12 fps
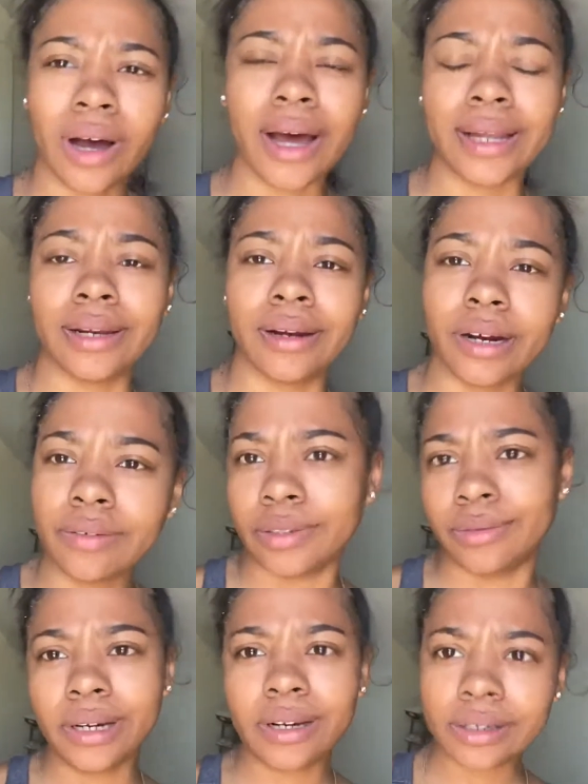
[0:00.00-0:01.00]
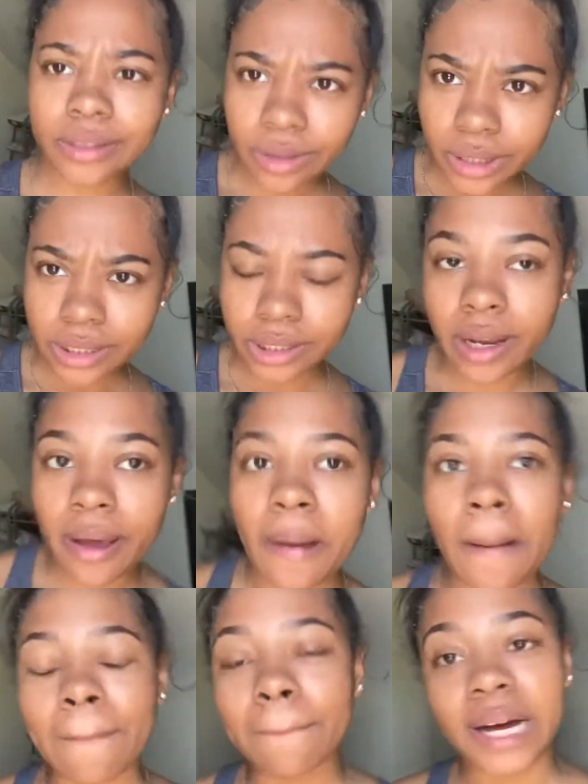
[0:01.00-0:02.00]
I had the nerve to run out of storage.
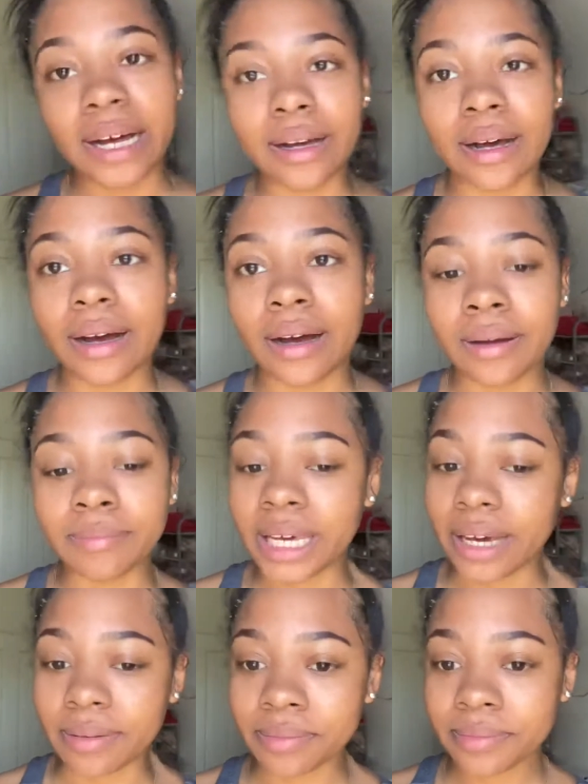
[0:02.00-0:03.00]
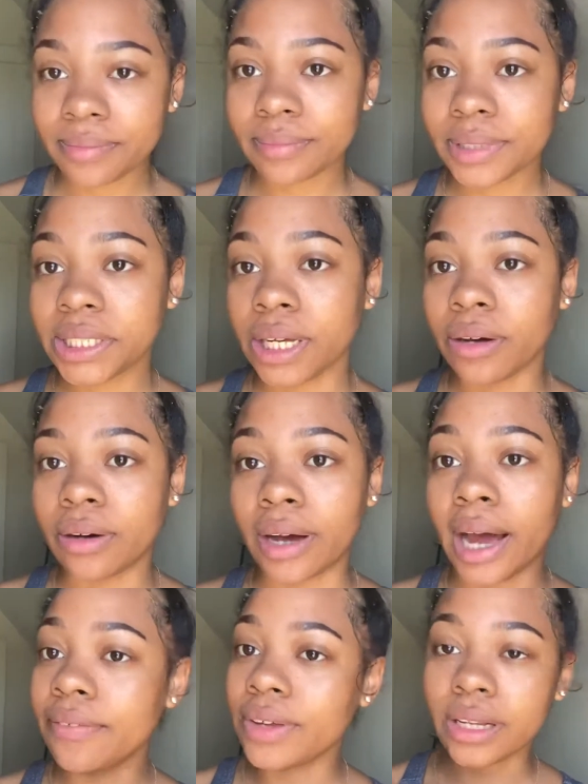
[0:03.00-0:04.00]
But, um, yeah. So
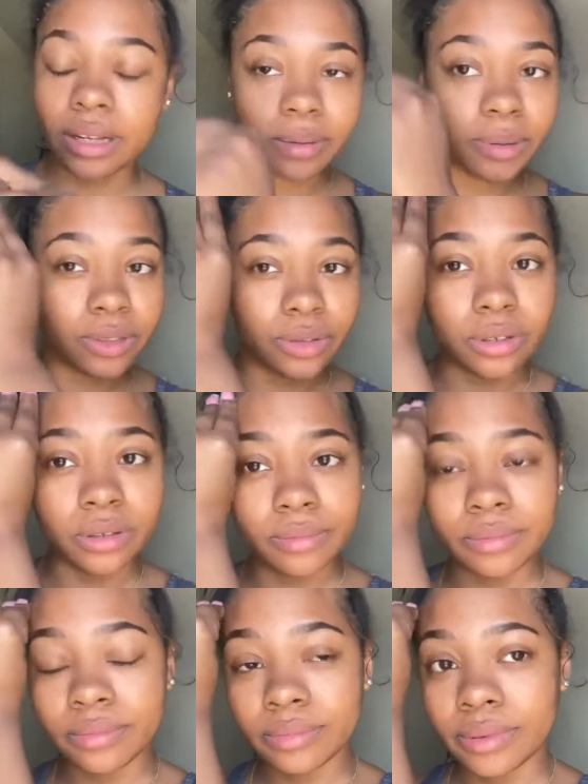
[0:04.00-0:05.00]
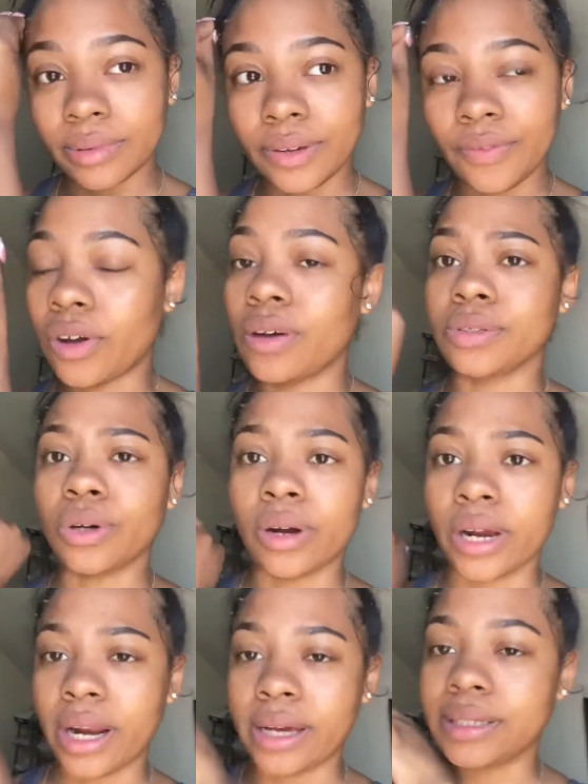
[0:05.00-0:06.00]
I even cleaned up his room, even though I was
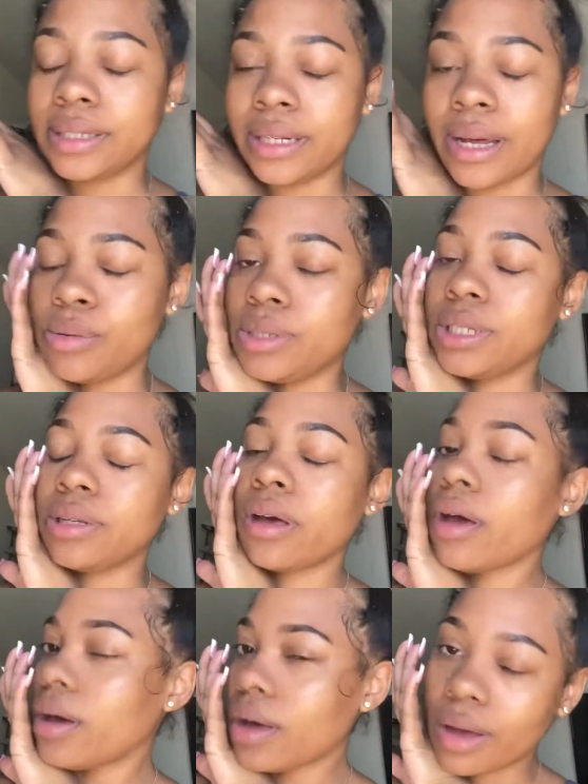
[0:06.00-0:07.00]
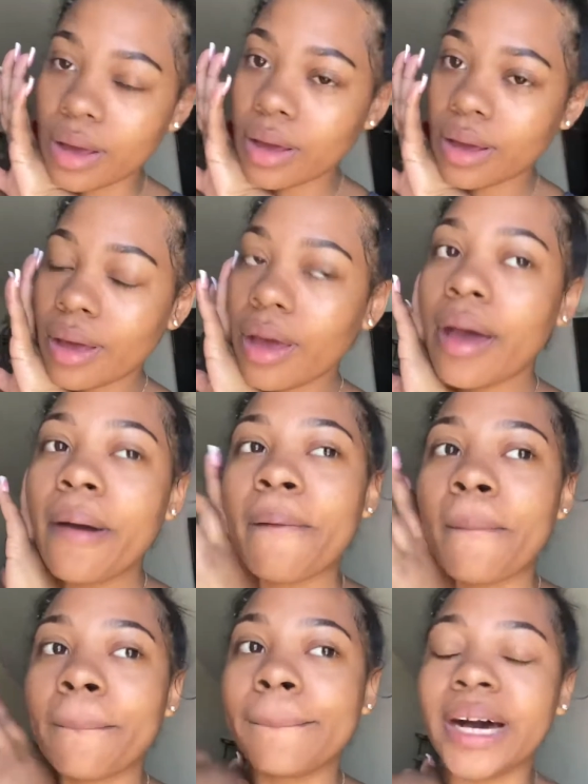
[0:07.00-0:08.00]
organizing. That was
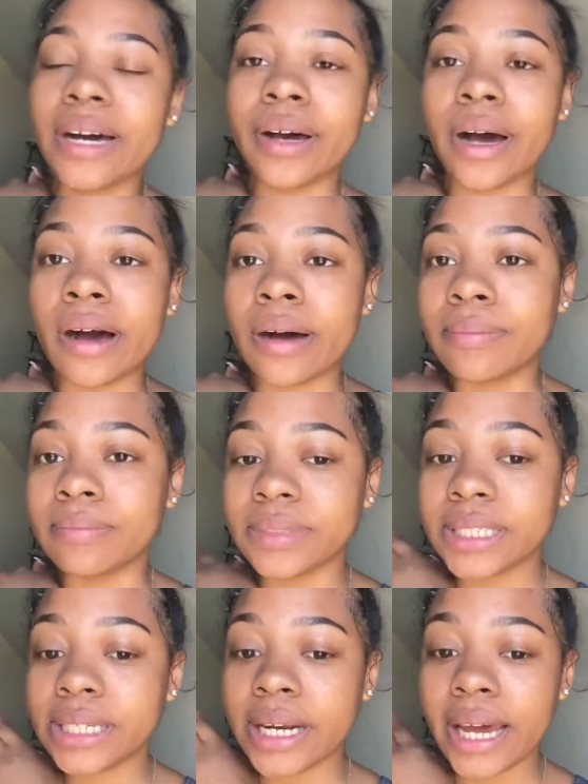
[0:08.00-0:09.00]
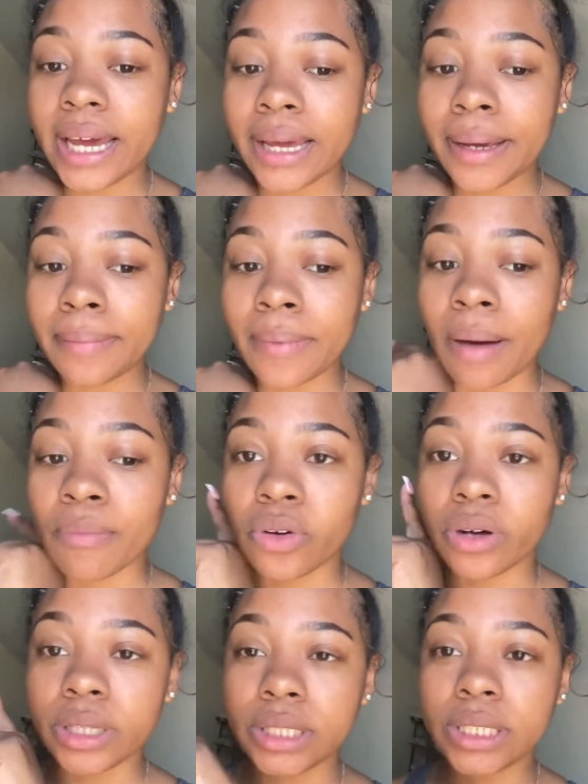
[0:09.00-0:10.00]
but um, today I'm
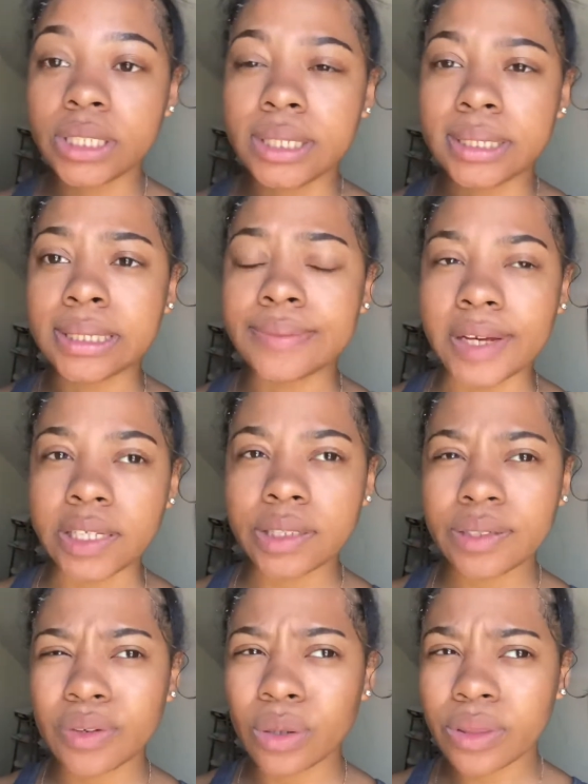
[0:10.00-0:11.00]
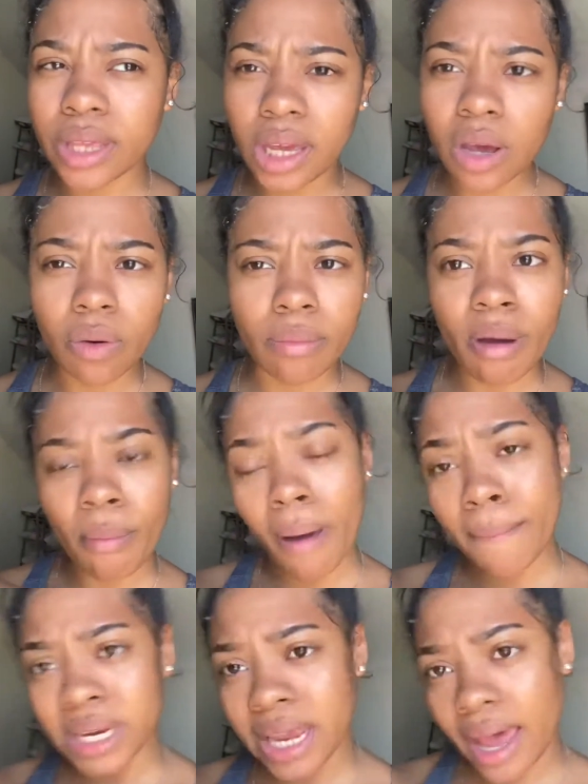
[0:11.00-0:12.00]
going to this festival thing with my
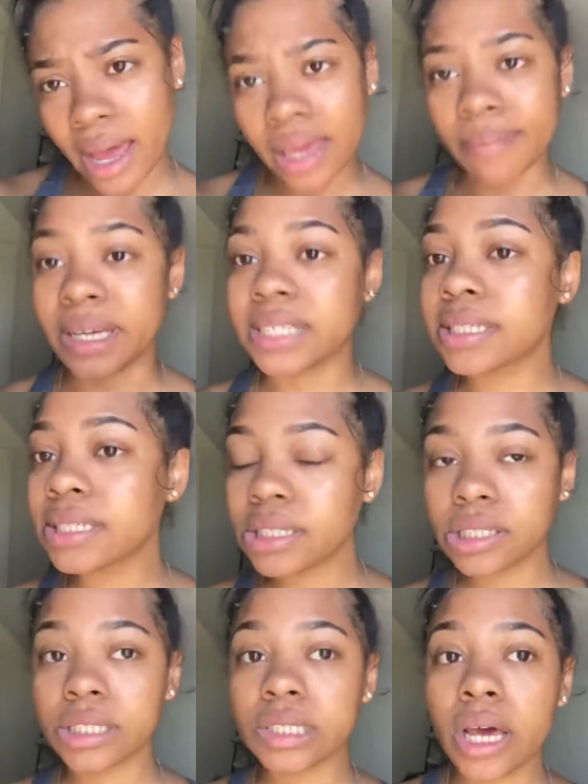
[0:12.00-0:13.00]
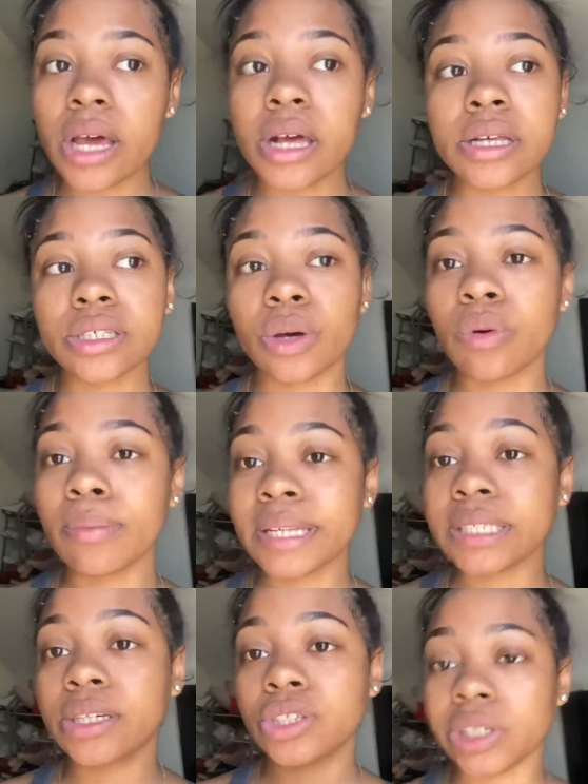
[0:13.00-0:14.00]
mom and dad and my sisters. So we're about
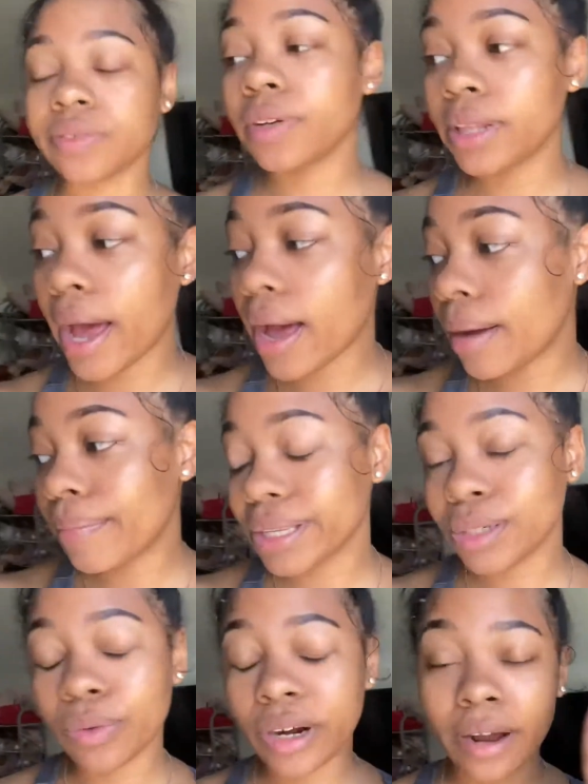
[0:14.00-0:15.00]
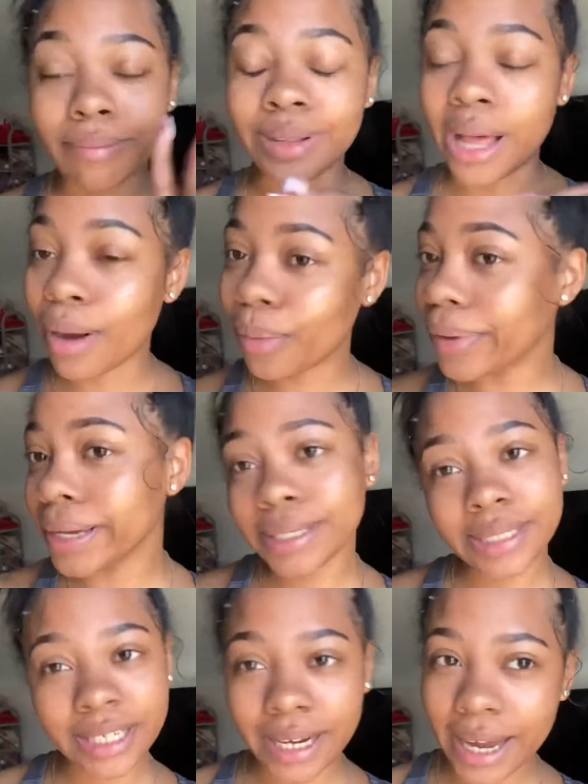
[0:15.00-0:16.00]
to get dressed for that. I'm about to wear a blonde wig
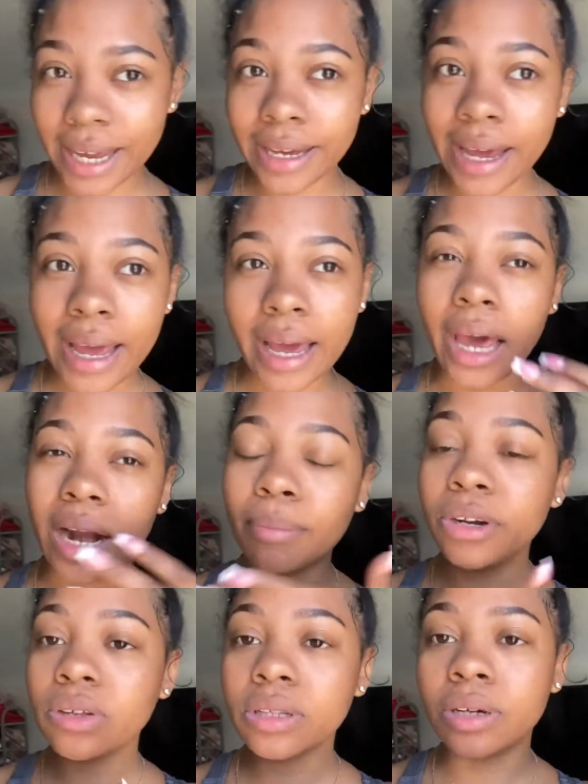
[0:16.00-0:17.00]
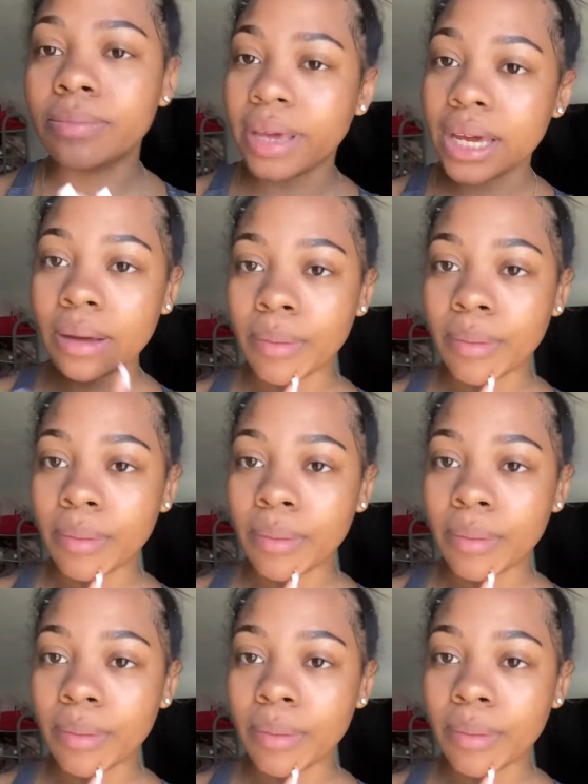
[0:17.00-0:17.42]
today. And I'm going to do a little makeup.